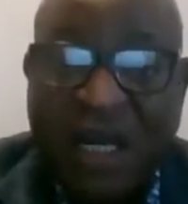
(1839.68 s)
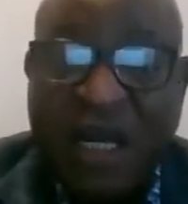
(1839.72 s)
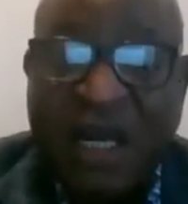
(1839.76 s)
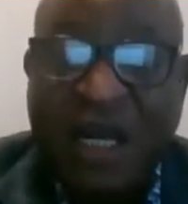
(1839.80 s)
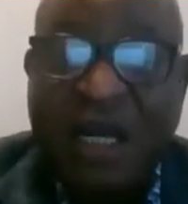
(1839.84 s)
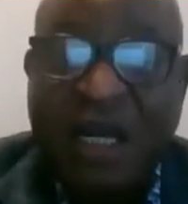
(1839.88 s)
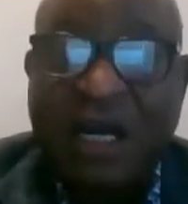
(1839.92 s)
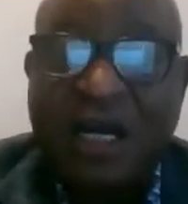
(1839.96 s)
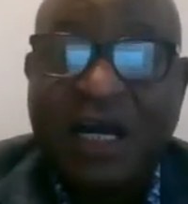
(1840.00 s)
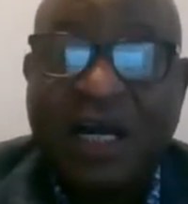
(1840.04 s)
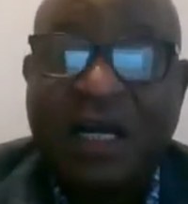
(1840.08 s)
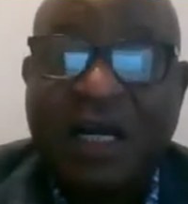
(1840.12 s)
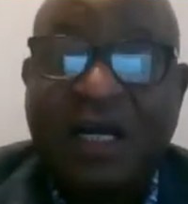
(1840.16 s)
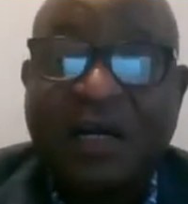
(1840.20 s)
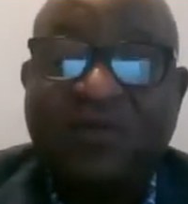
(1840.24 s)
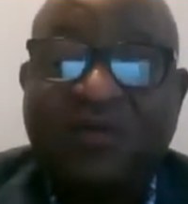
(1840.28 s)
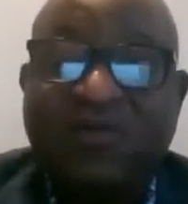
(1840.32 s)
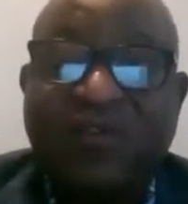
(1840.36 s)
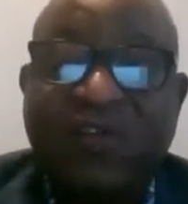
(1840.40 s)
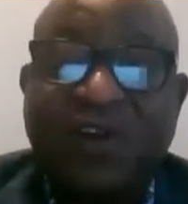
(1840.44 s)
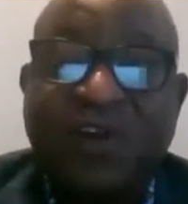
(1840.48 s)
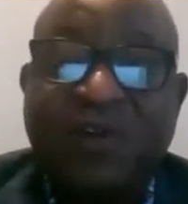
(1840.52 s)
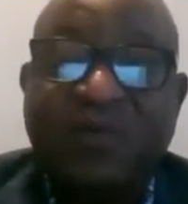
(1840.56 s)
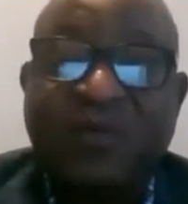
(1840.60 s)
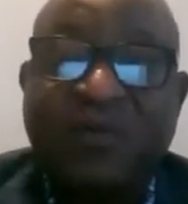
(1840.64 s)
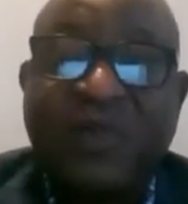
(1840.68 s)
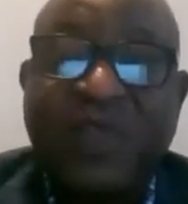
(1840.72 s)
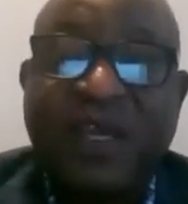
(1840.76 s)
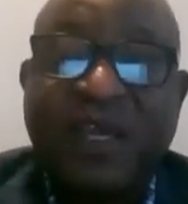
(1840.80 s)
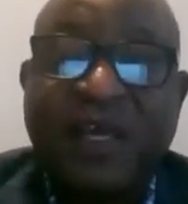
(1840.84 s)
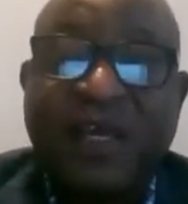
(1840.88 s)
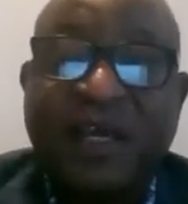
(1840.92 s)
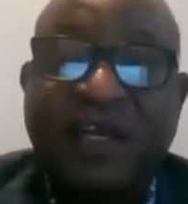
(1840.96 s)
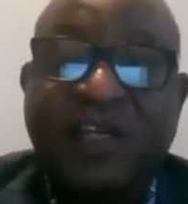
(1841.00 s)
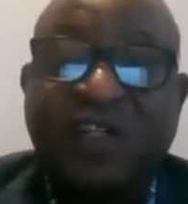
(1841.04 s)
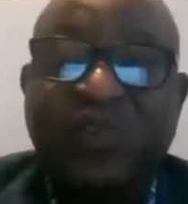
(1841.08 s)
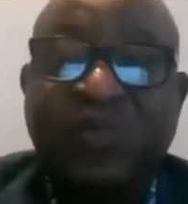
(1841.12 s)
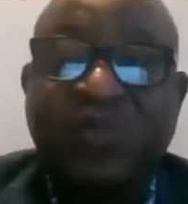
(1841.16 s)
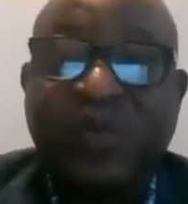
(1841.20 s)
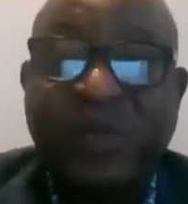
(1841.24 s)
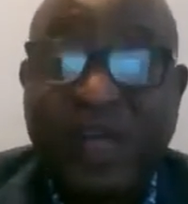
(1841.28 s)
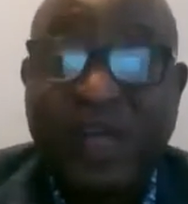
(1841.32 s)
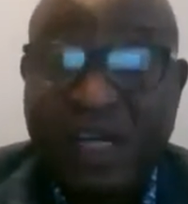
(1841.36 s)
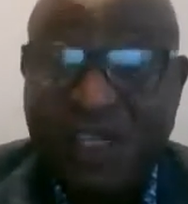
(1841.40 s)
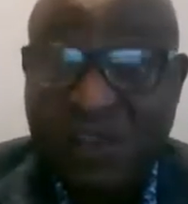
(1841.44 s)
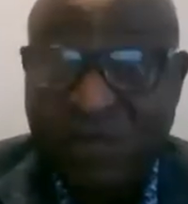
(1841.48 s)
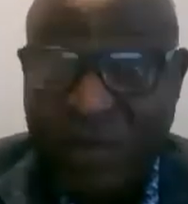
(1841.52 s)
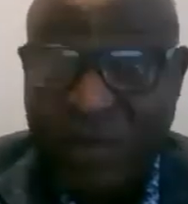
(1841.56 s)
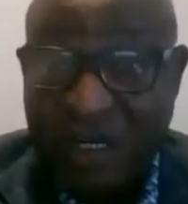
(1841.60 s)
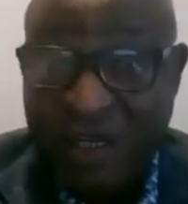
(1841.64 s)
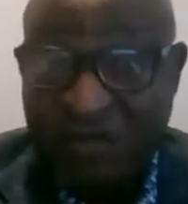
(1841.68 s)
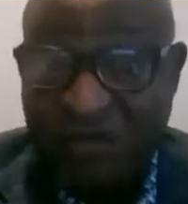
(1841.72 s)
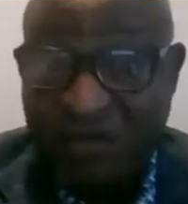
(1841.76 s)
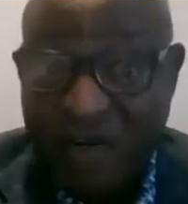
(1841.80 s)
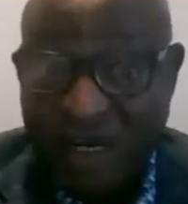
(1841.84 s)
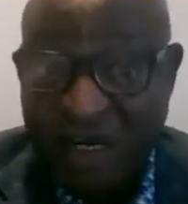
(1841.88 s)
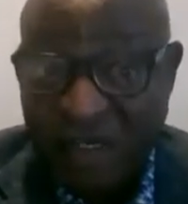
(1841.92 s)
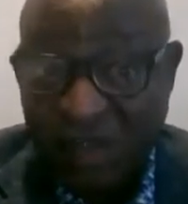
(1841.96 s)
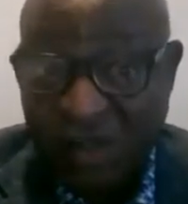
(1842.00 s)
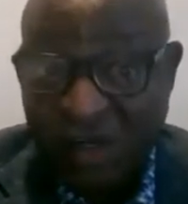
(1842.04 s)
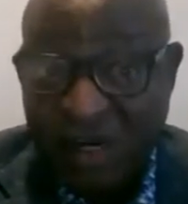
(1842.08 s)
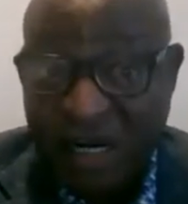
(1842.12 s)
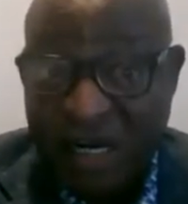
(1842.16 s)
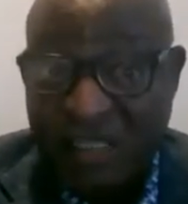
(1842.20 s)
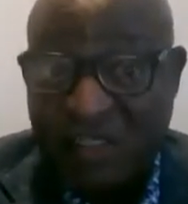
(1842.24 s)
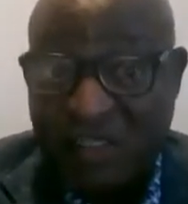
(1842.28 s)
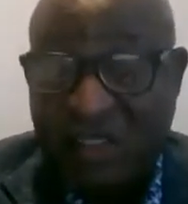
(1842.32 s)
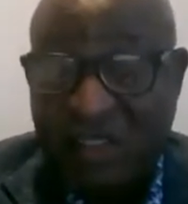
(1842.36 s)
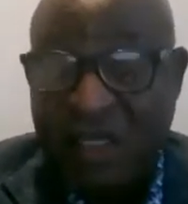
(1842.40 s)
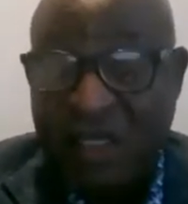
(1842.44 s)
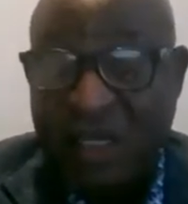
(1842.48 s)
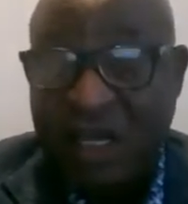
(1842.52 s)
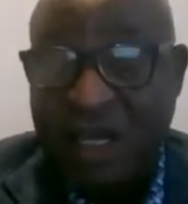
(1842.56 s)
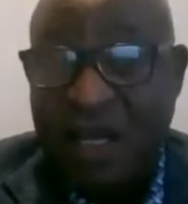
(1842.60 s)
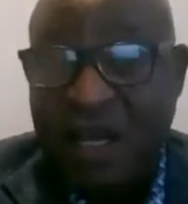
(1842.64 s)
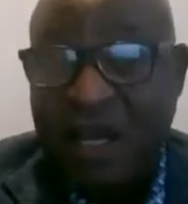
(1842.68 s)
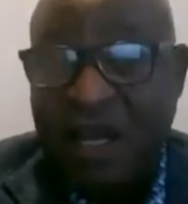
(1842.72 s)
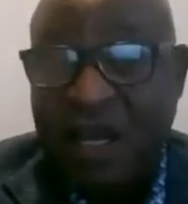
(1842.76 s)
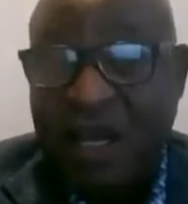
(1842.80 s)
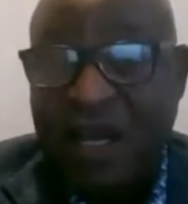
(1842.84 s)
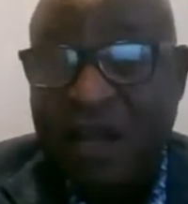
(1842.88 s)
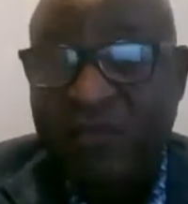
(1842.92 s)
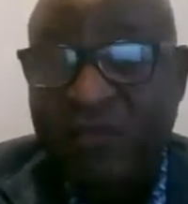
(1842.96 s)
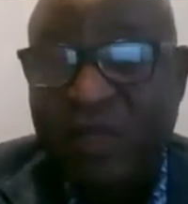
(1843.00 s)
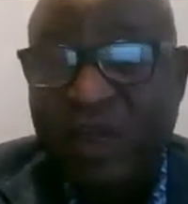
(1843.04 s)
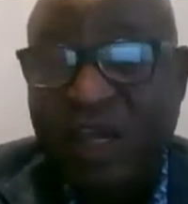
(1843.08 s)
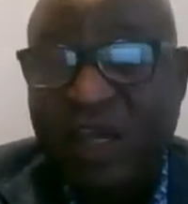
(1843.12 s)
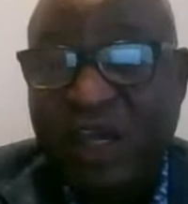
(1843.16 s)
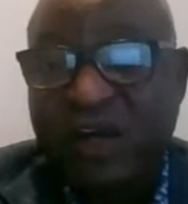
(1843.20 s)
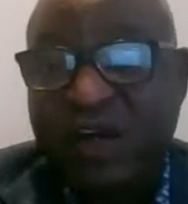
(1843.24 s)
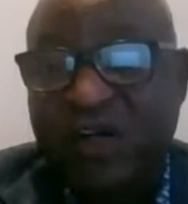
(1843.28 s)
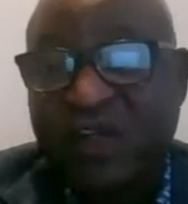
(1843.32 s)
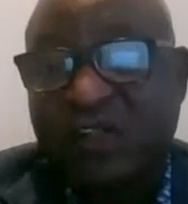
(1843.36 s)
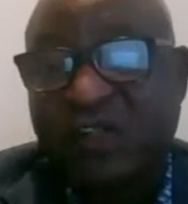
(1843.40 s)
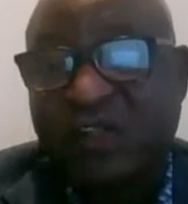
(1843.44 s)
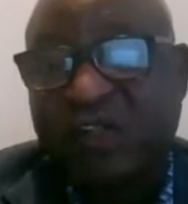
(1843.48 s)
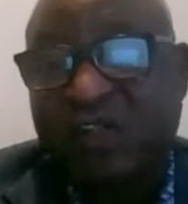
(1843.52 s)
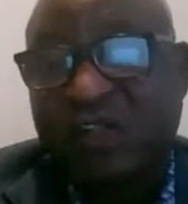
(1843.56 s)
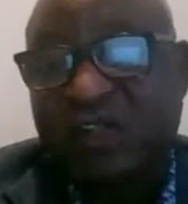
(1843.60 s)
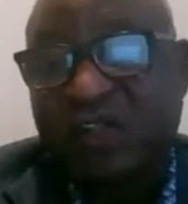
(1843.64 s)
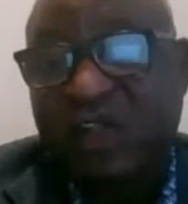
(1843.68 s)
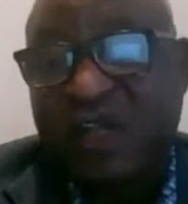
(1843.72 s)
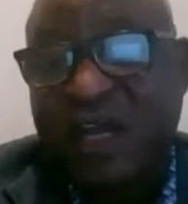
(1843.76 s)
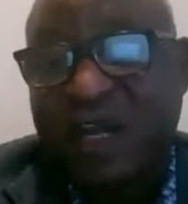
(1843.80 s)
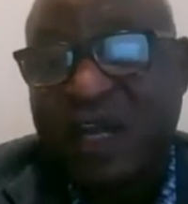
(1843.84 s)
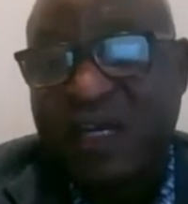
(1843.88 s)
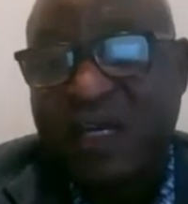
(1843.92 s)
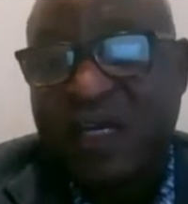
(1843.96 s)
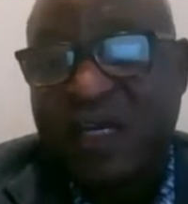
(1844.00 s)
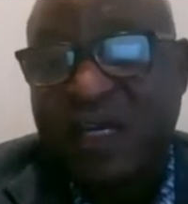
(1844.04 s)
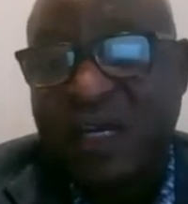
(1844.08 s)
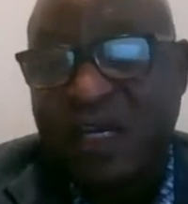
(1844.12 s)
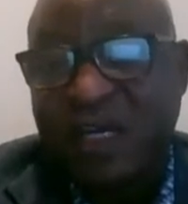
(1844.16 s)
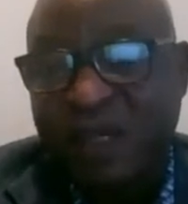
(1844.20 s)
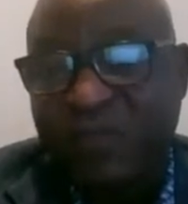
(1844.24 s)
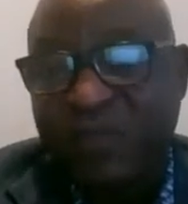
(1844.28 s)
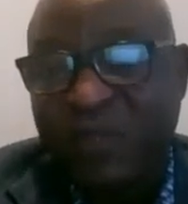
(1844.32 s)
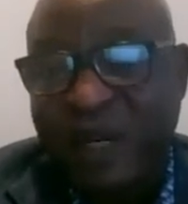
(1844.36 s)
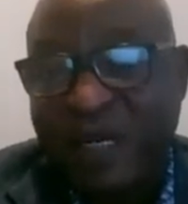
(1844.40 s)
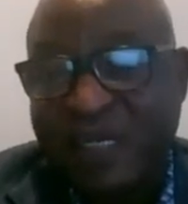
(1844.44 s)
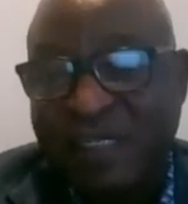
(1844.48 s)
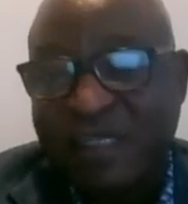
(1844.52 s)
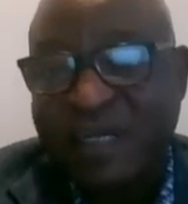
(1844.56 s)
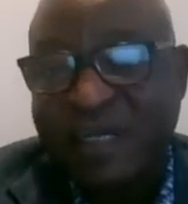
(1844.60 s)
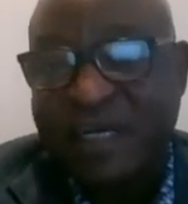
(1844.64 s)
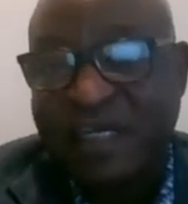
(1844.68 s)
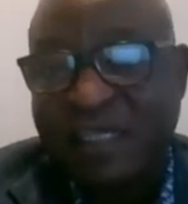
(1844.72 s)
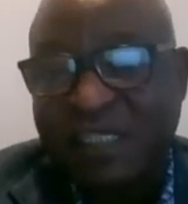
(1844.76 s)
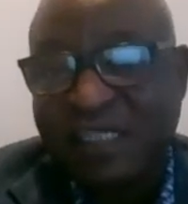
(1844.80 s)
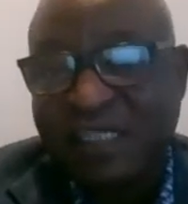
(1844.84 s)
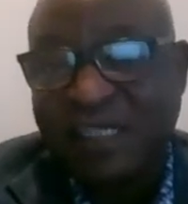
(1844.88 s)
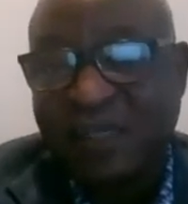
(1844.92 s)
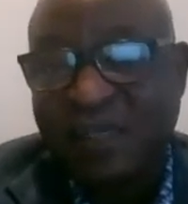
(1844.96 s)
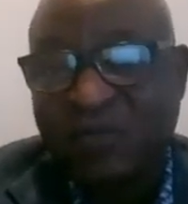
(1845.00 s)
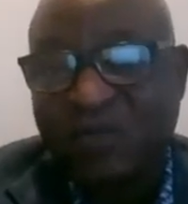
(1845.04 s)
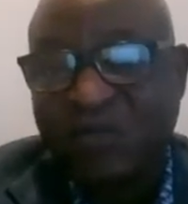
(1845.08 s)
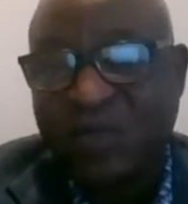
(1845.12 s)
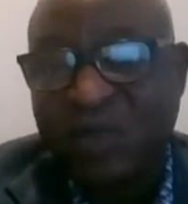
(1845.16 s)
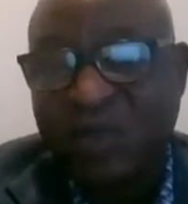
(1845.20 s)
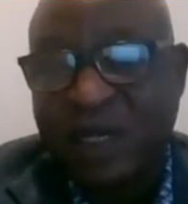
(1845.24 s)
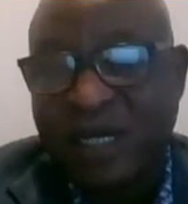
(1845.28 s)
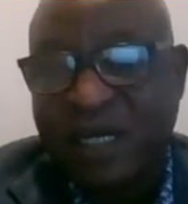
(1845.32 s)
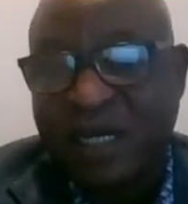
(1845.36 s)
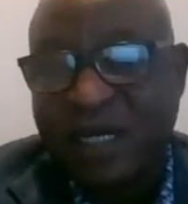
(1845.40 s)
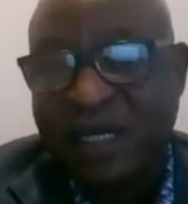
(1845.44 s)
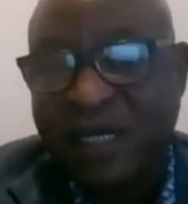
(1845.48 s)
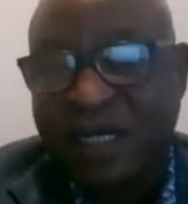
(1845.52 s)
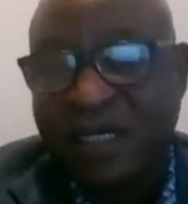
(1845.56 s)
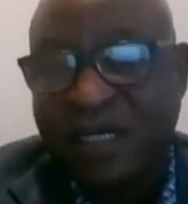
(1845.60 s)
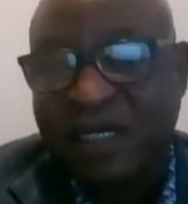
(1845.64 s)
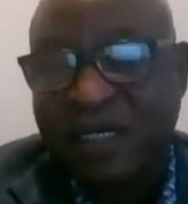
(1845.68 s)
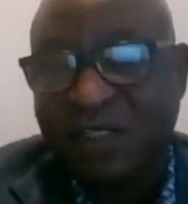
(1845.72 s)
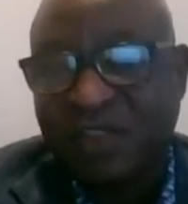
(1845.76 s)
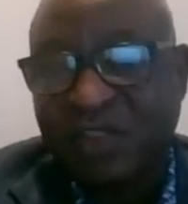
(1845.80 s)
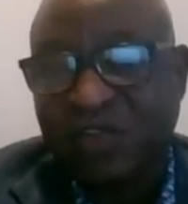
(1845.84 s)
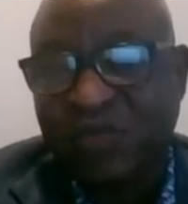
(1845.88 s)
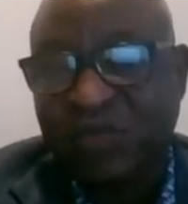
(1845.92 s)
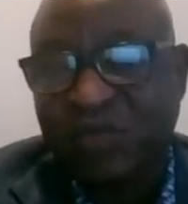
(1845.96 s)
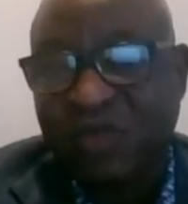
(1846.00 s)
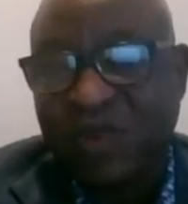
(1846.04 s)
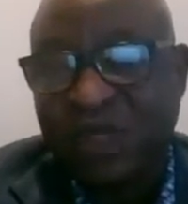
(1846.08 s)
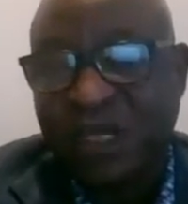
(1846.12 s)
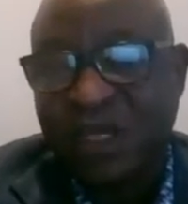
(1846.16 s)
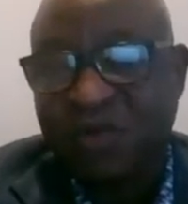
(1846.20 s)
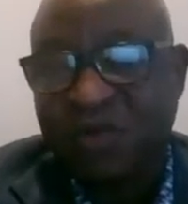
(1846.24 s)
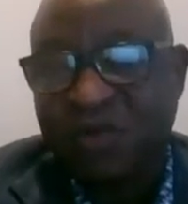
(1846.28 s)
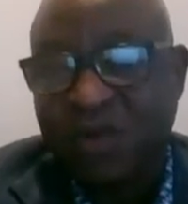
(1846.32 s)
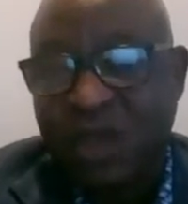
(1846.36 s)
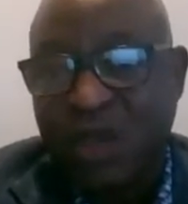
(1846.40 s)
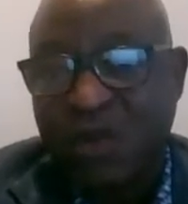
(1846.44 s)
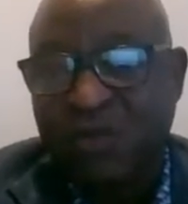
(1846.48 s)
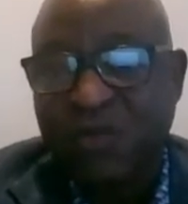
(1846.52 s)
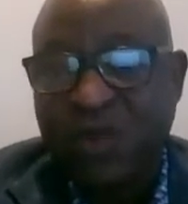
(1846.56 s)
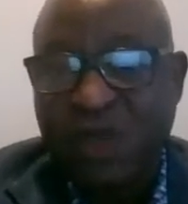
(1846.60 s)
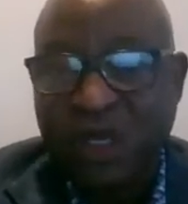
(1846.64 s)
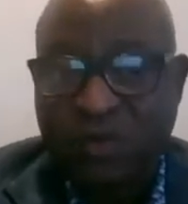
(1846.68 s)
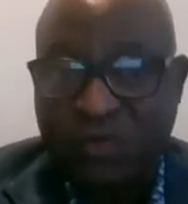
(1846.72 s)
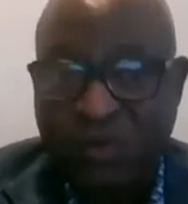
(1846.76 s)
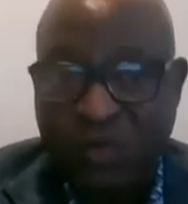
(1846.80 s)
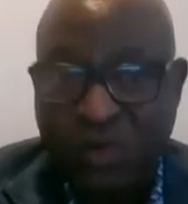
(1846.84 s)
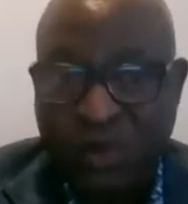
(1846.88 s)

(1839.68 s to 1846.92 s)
from the experienced manufacturers, because any partnership, it should be a win-win.